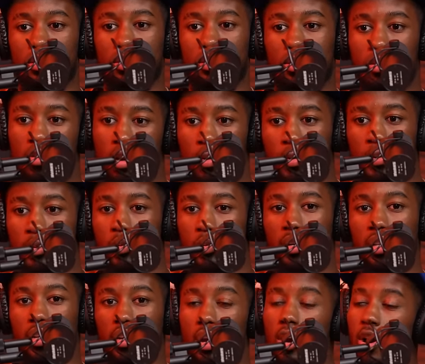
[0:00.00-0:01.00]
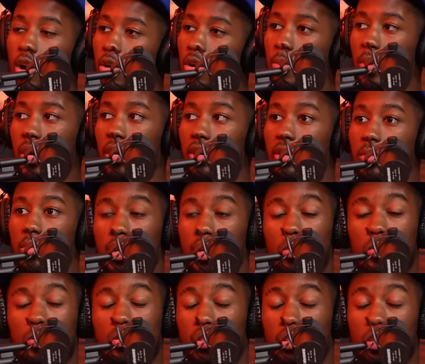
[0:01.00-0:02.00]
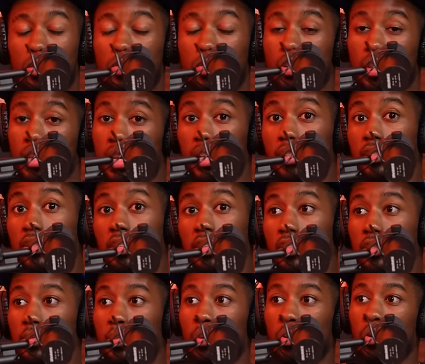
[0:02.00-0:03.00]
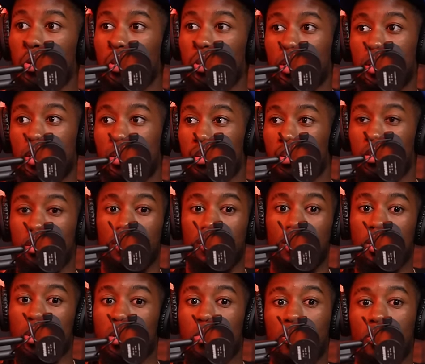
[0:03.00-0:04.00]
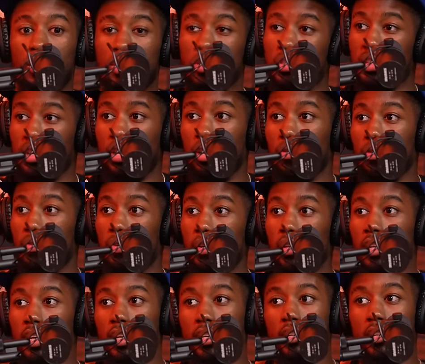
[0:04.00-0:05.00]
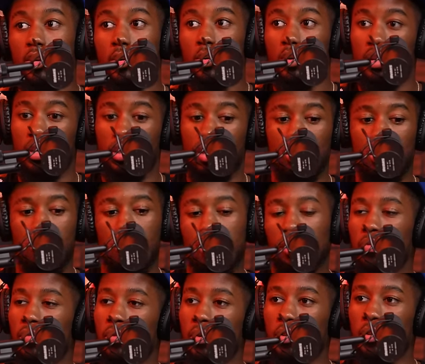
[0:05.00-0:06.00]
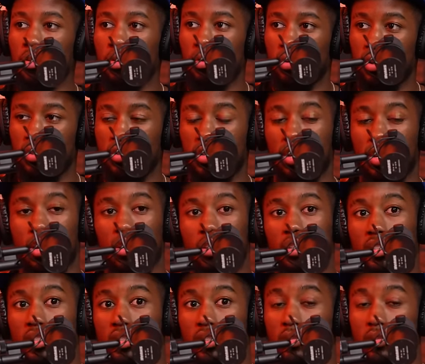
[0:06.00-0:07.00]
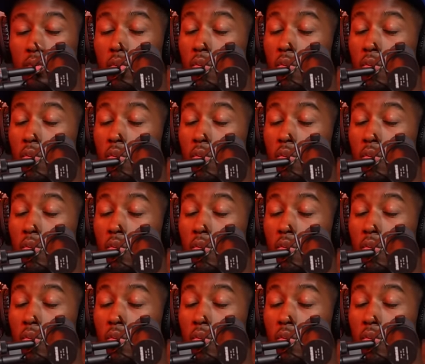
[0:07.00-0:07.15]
you always wonder, like, oh, am I going to be able to even get to this point, like? What is it going to feel like, you know? And then you get your foot in the door and it's like, oh, this is